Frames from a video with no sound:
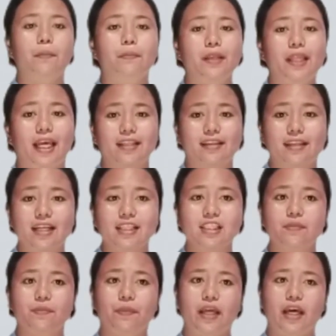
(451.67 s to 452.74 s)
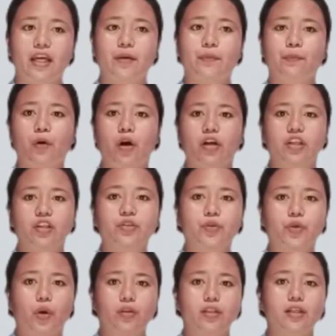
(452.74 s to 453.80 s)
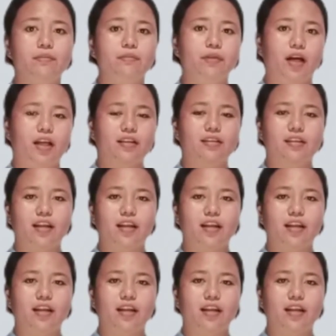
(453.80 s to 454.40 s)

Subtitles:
Platelets play an important role in blood